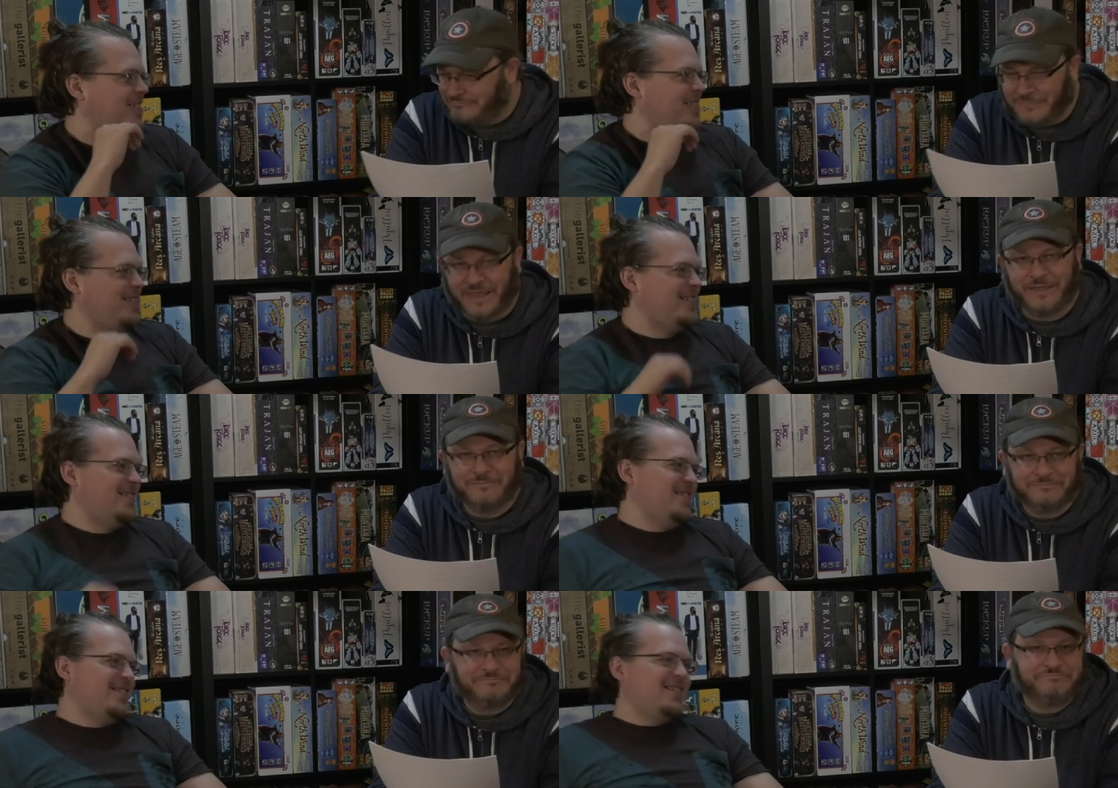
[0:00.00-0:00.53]
Speaker 1: Yeah
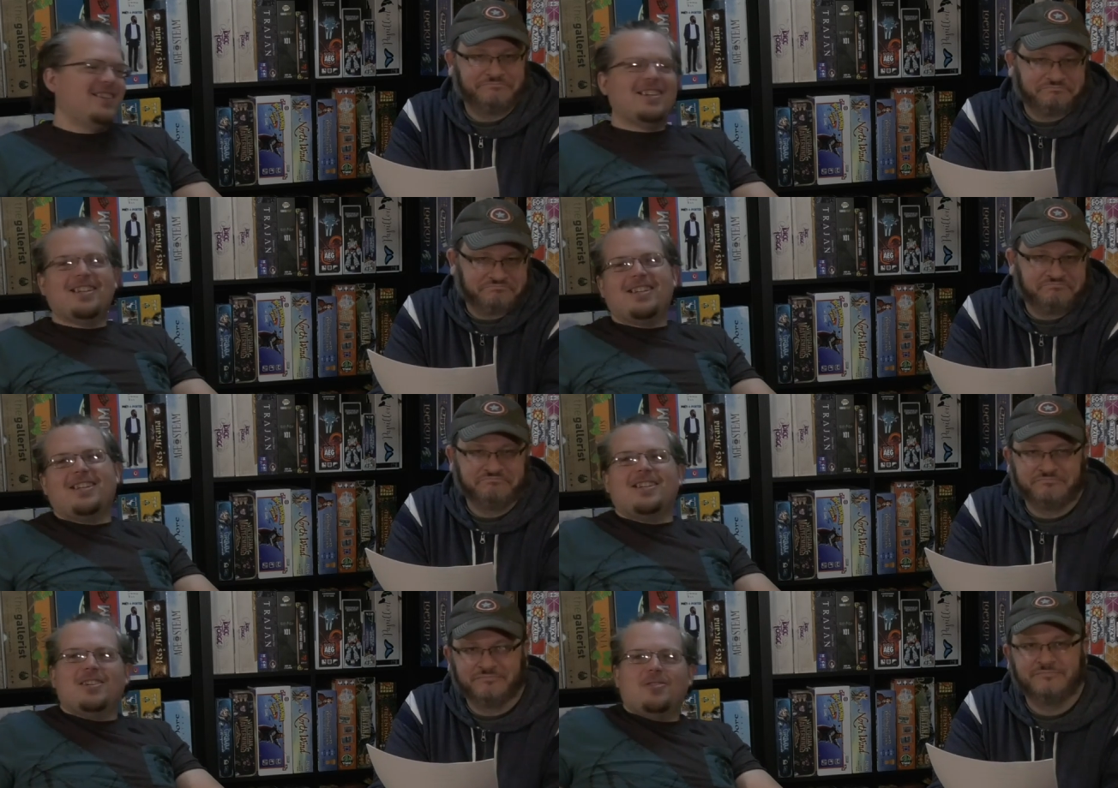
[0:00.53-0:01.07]

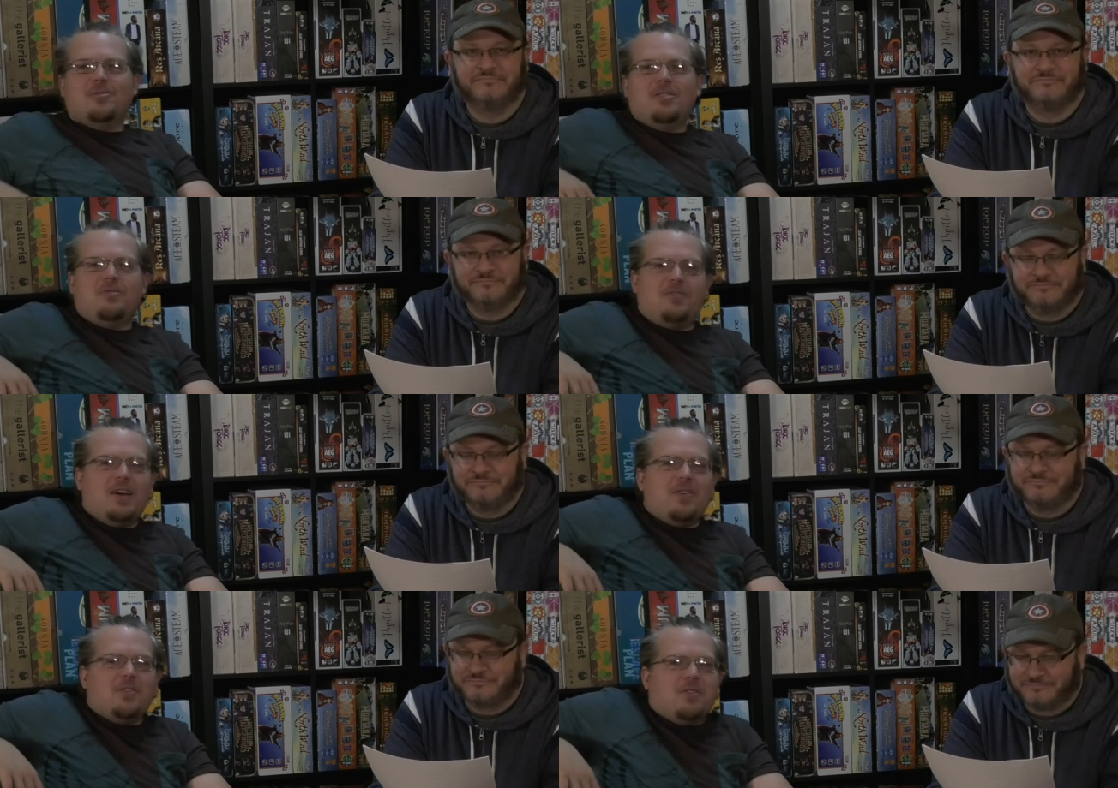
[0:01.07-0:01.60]
we
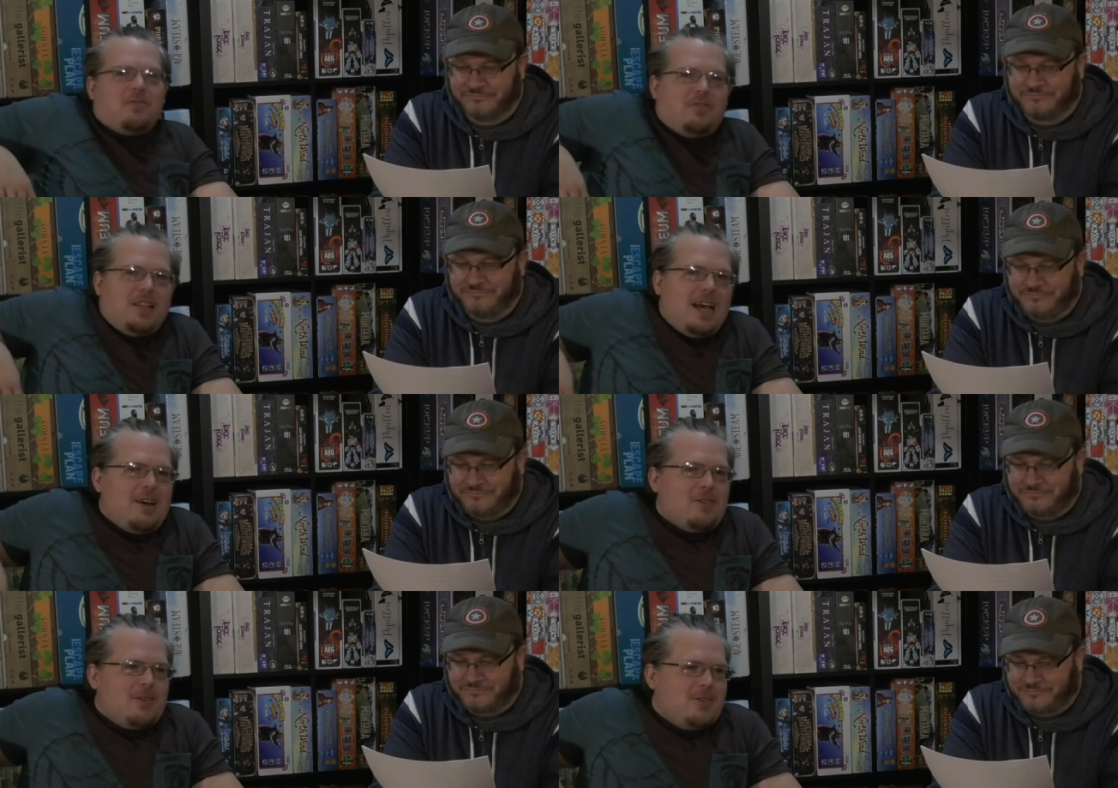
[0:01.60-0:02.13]
found the
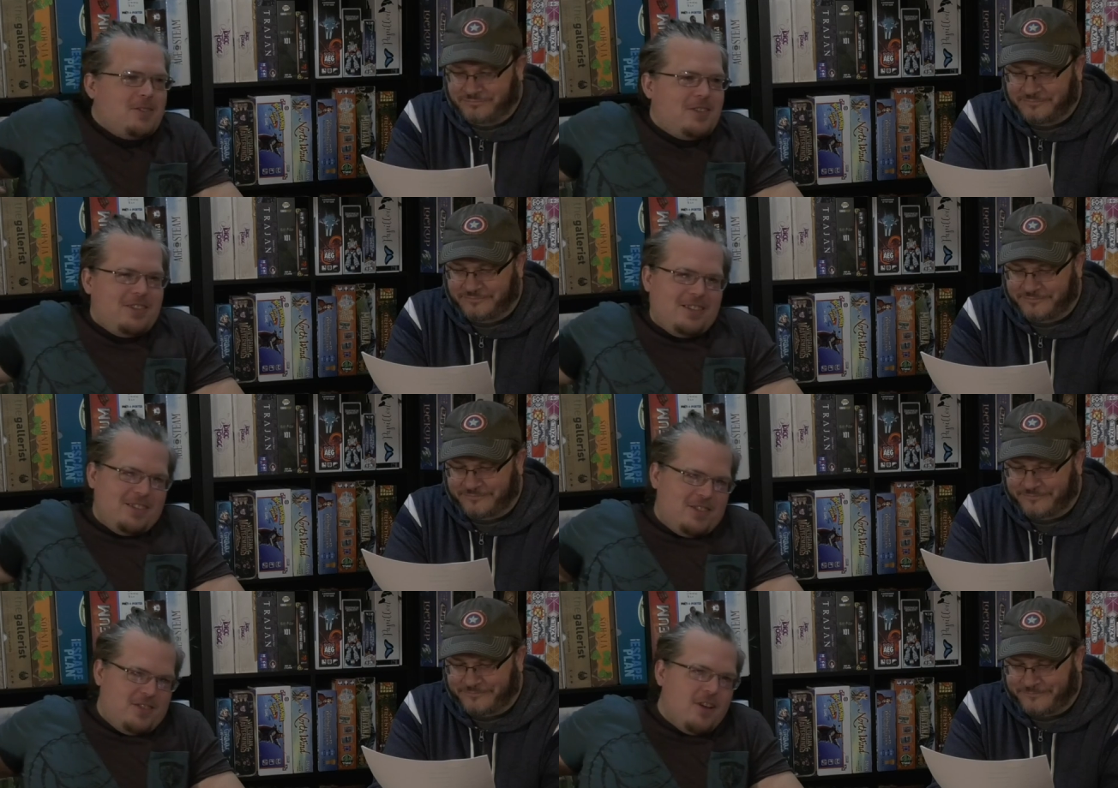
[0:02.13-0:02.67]
flowers,
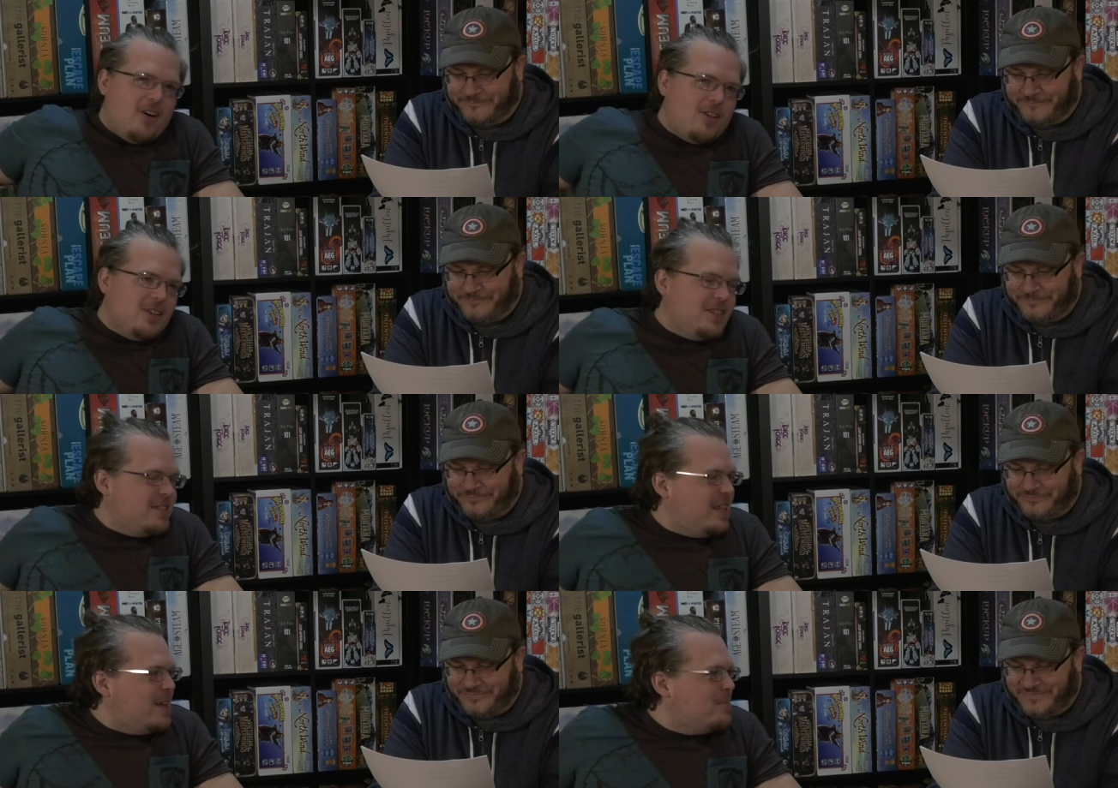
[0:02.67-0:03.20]
as dull
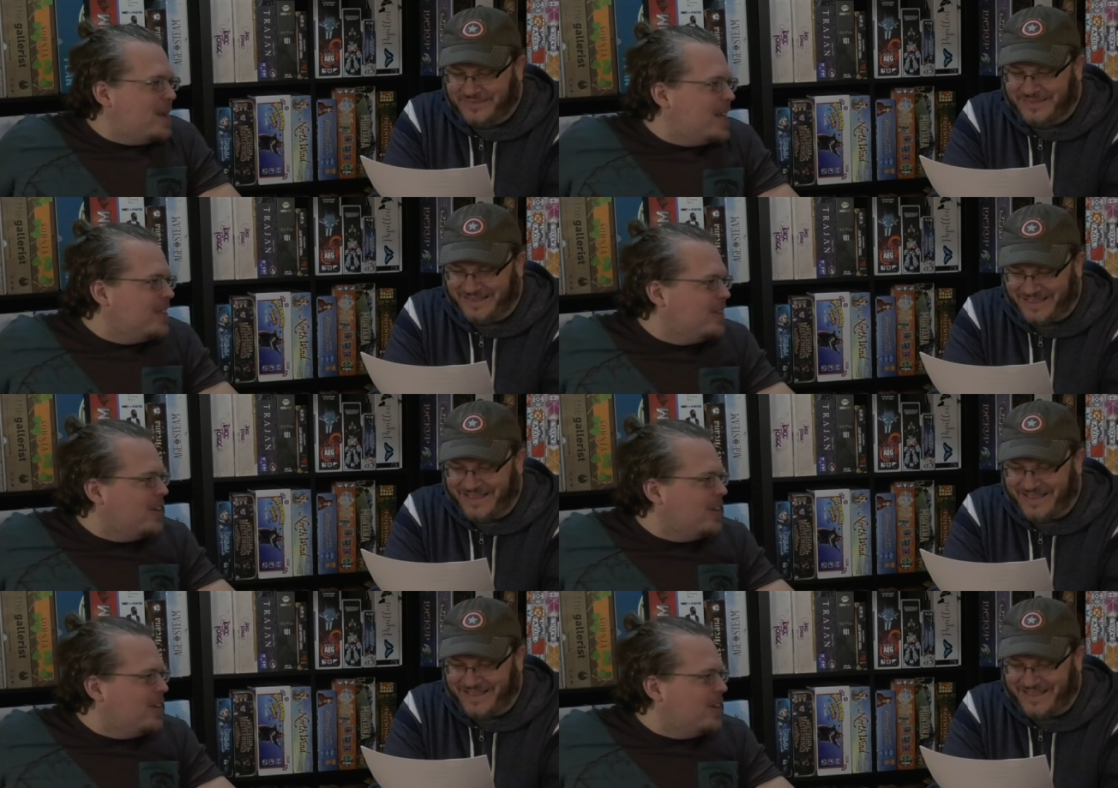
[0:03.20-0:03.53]
as they may